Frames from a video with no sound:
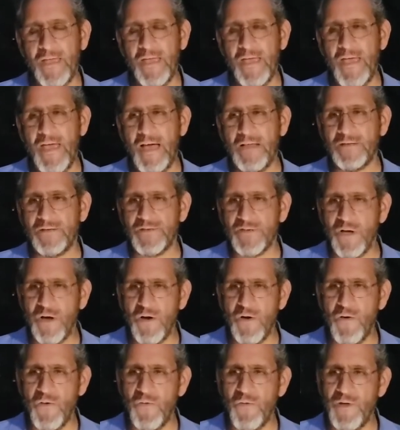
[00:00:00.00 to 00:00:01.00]
And
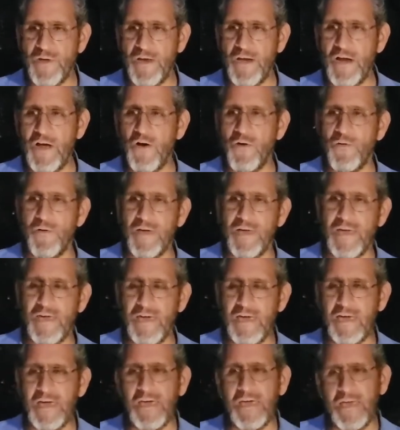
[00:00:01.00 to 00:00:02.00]
so, you know,
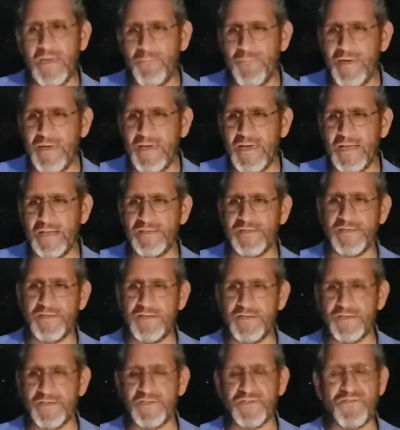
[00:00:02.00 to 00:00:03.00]
he begins to
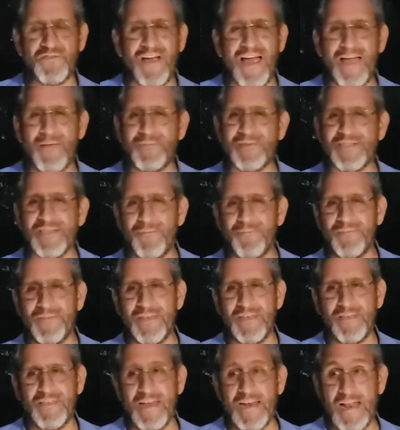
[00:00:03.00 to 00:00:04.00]
describe
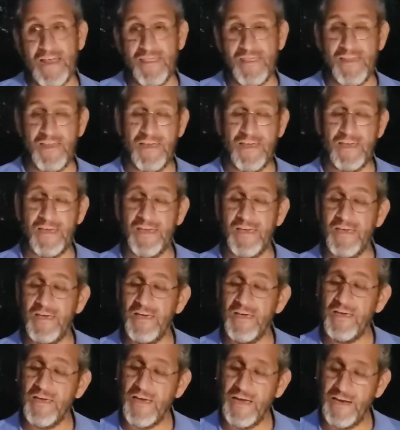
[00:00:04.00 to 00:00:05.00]
something that I think
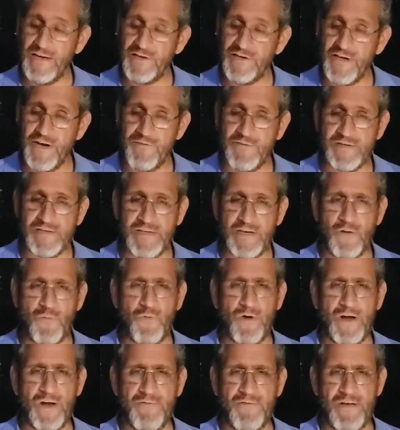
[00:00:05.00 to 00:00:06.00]
each and every single
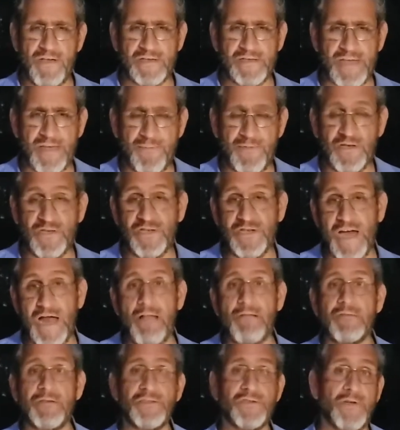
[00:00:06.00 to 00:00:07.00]
one of us have been
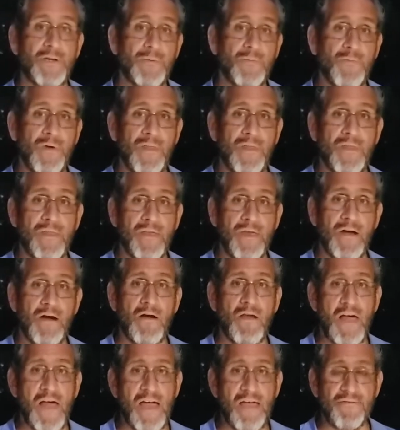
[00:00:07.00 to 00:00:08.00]
challenged with in our
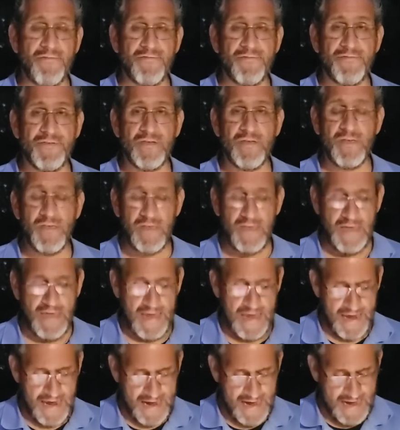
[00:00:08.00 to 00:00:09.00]
life.
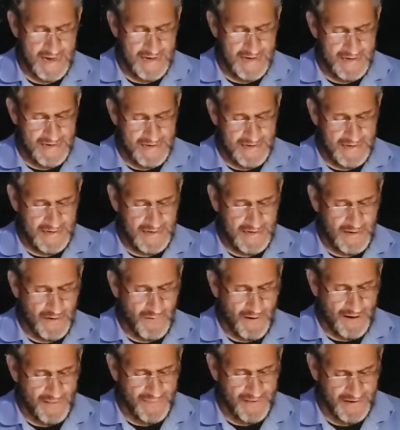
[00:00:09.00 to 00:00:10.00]
And, you know,
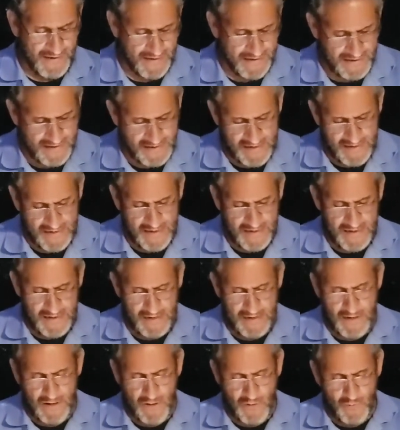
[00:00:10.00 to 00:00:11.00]
I think,
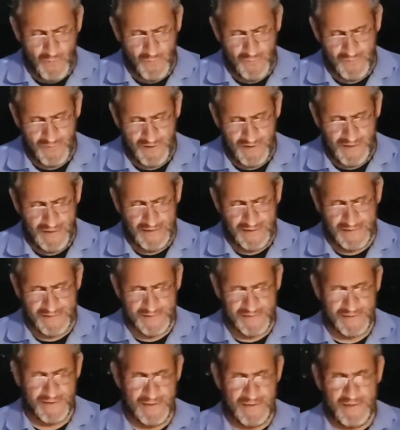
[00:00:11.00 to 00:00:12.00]
you know,
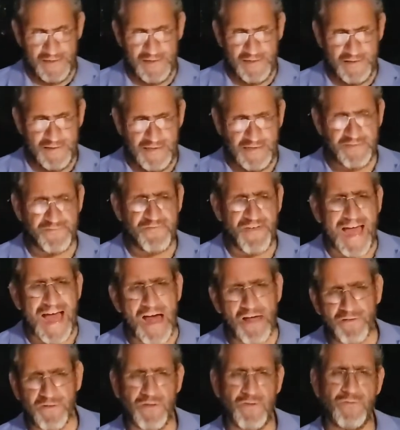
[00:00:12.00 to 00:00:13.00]
these these
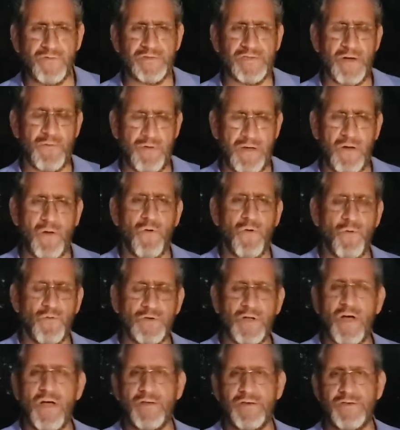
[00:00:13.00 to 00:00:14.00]
values that we
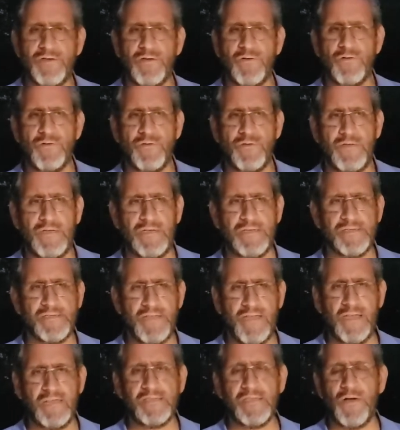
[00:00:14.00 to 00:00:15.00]
hold on to, these
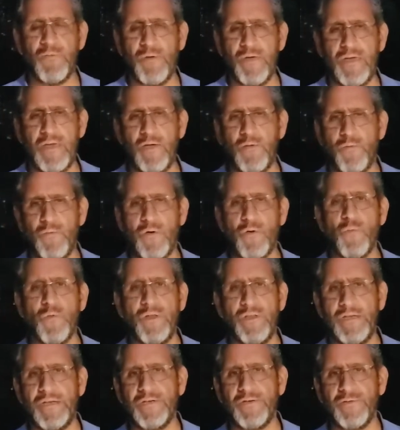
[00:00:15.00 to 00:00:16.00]
things that we, we're
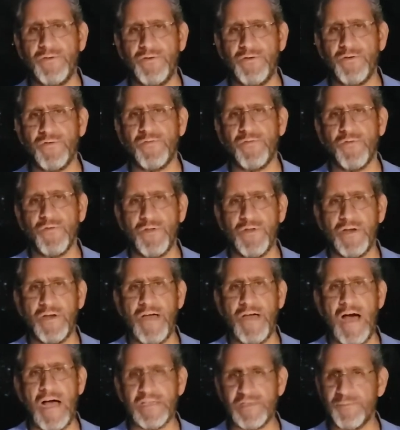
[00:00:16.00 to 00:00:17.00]
willing to endure for the
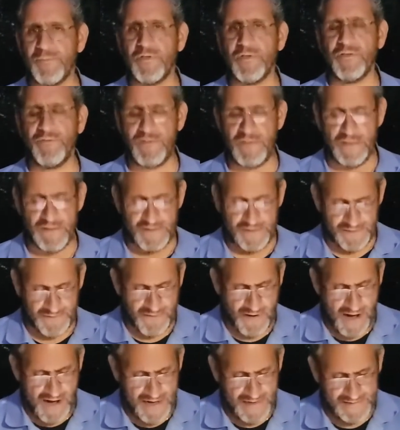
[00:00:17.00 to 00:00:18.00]
gospel of Jesus
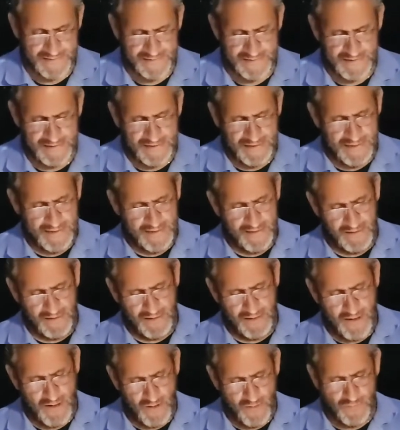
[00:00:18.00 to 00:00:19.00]
Christ. You
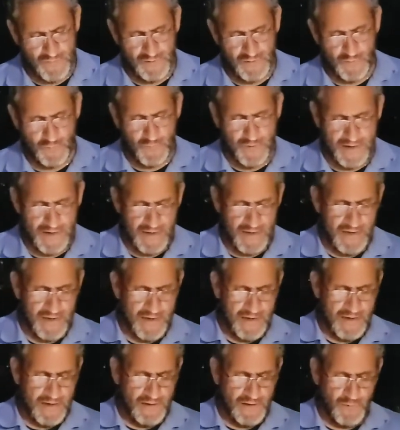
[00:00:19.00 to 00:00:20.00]
know, do we
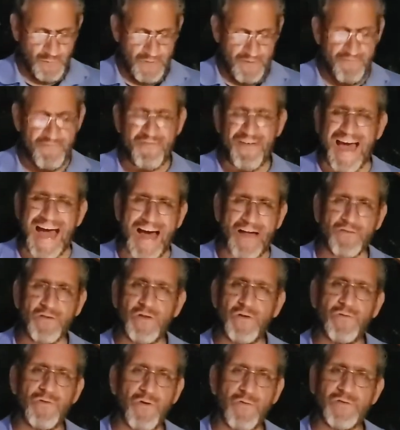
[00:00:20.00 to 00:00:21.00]
do we
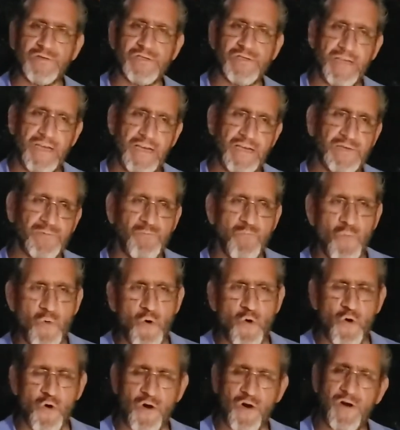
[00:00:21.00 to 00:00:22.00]
value those things
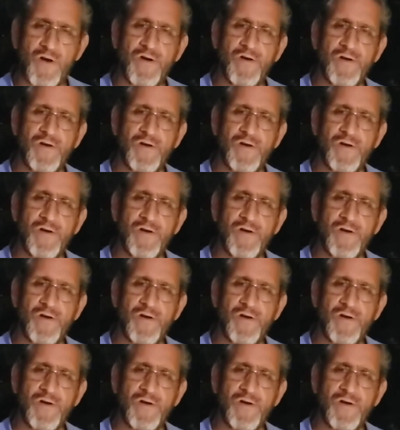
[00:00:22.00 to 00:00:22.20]
more